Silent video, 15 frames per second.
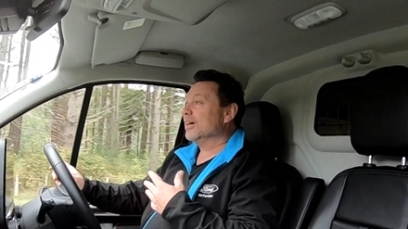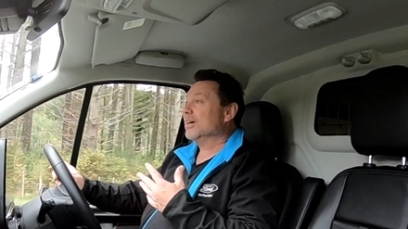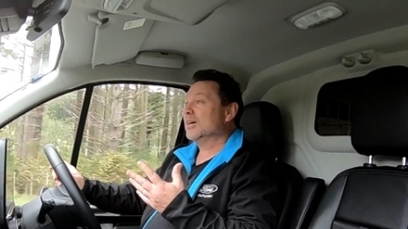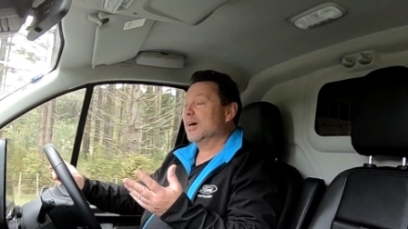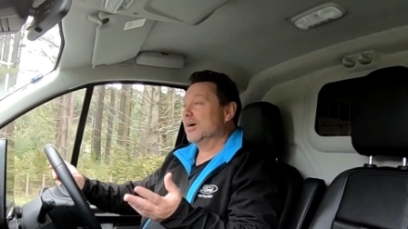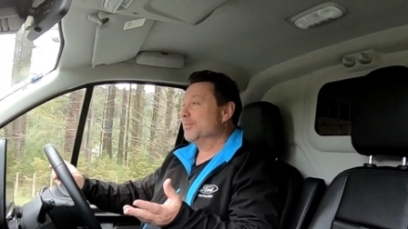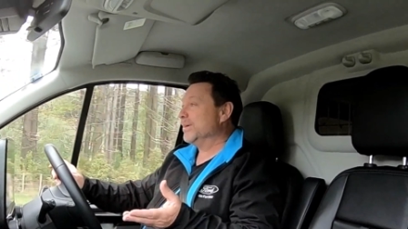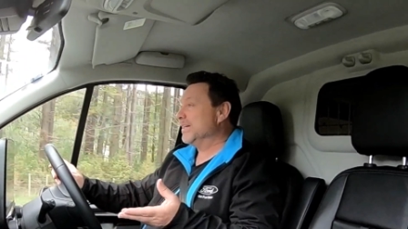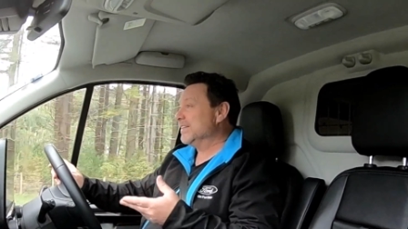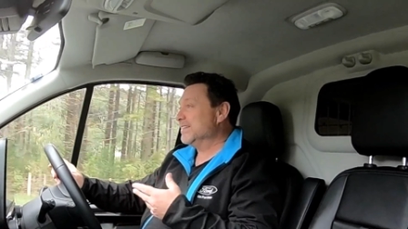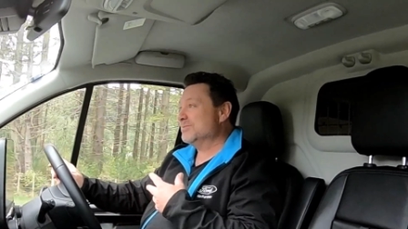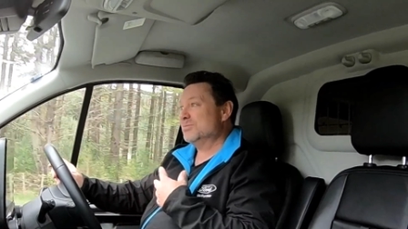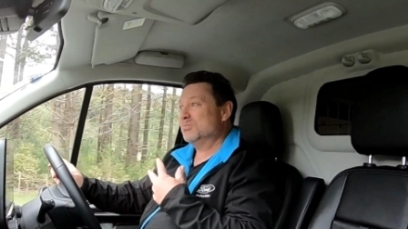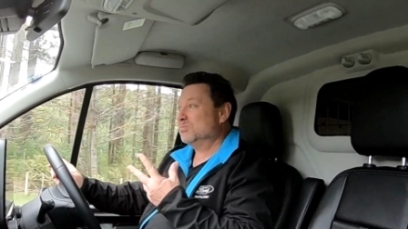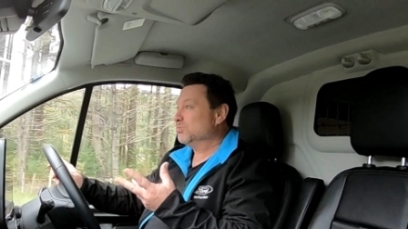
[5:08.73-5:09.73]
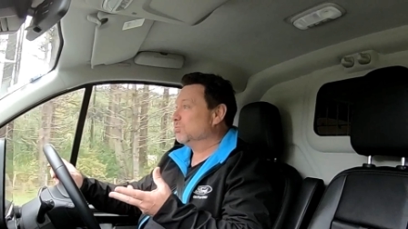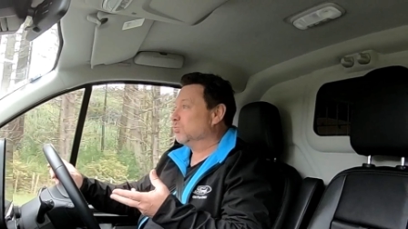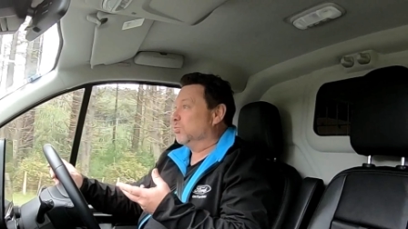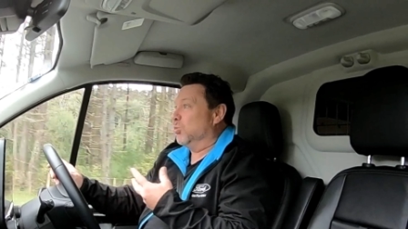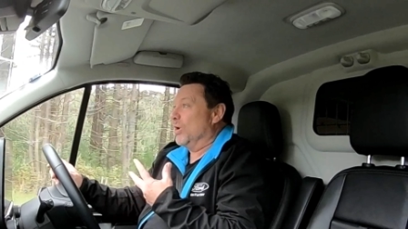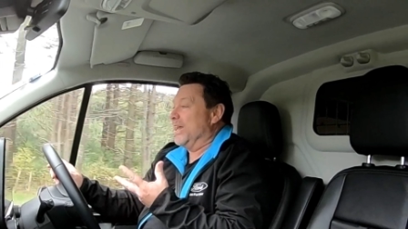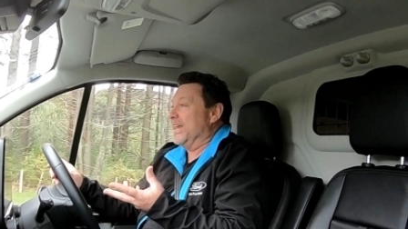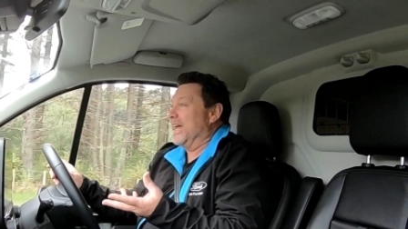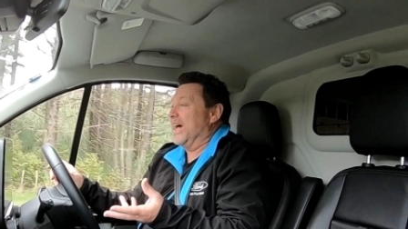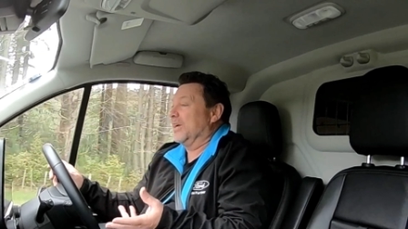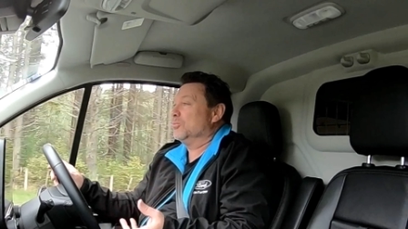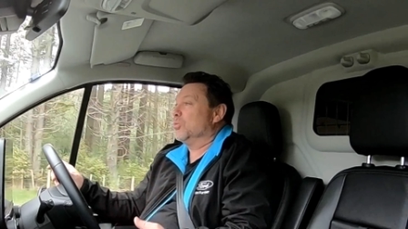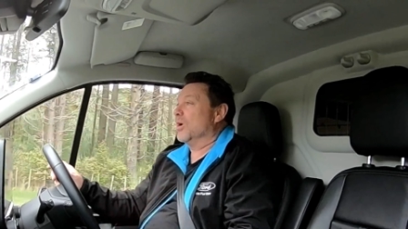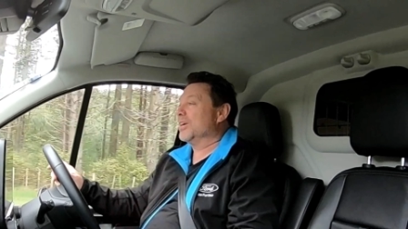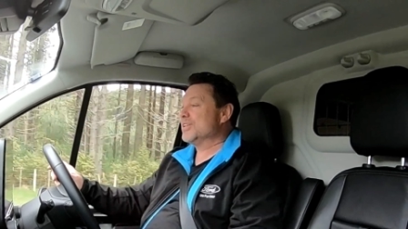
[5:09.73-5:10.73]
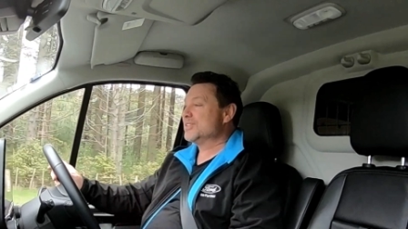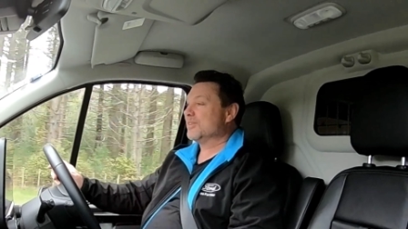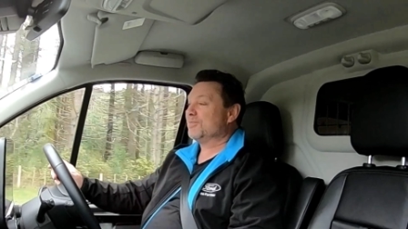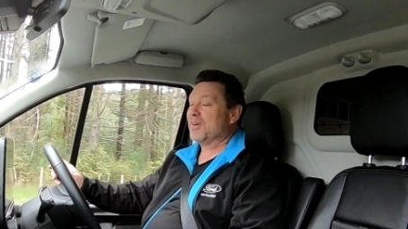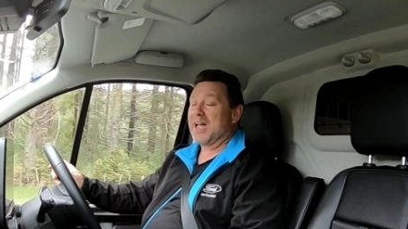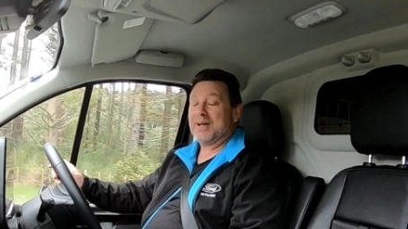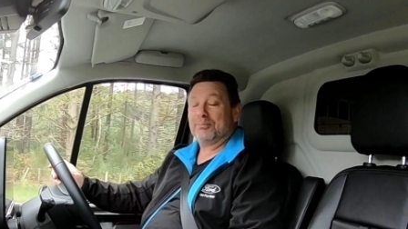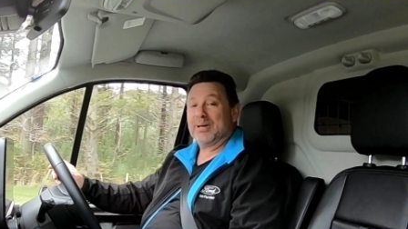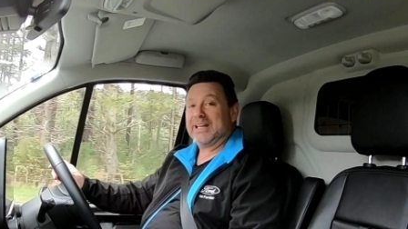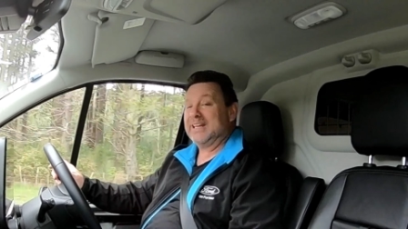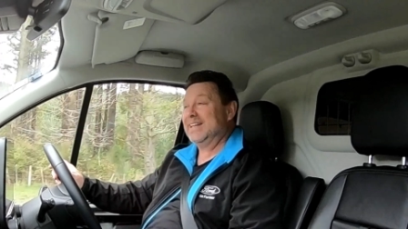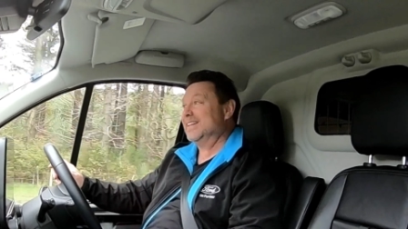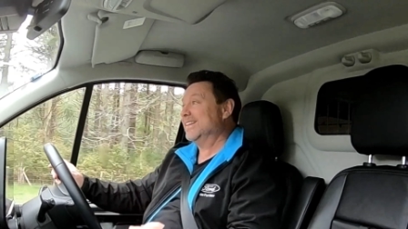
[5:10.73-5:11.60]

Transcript: I mean, we had one as a family.